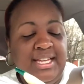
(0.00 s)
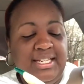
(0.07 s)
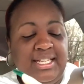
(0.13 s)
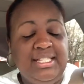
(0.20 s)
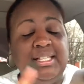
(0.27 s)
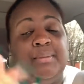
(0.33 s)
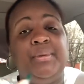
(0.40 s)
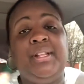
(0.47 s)

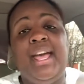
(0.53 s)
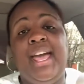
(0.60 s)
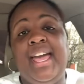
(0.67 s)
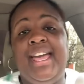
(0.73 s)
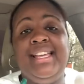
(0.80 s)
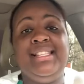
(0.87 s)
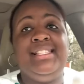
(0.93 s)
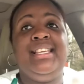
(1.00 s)
December the
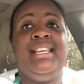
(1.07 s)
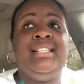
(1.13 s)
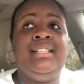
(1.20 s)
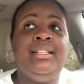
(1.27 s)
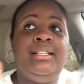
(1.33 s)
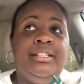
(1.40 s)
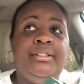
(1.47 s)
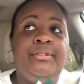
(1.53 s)
18th,
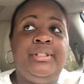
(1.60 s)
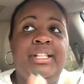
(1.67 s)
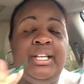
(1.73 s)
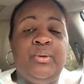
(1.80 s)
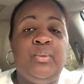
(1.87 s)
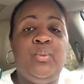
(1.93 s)
literally